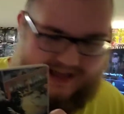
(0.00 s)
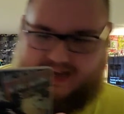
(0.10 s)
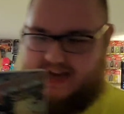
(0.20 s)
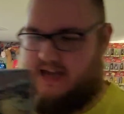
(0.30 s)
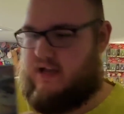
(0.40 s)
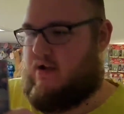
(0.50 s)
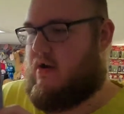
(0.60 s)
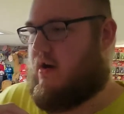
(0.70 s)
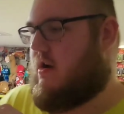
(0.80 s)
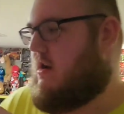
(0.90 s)
King
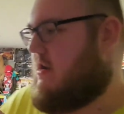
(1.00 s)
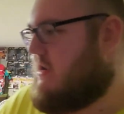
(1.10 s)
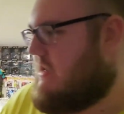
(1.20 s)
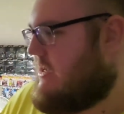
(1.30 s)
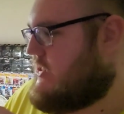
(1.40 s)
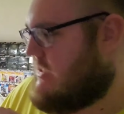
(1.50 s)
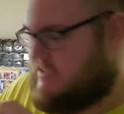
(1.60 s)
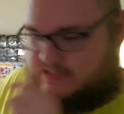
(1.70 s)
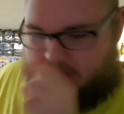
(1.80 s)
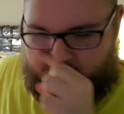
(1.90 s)
Kong
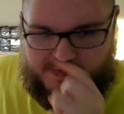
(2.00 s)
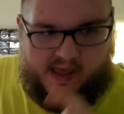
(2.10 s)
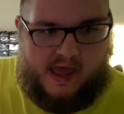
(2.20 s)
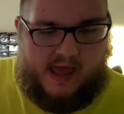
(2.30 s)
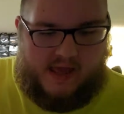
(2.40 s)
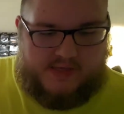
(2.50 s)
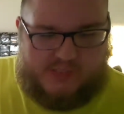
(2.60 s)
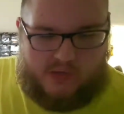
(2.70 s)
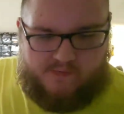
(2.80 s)
edition. So So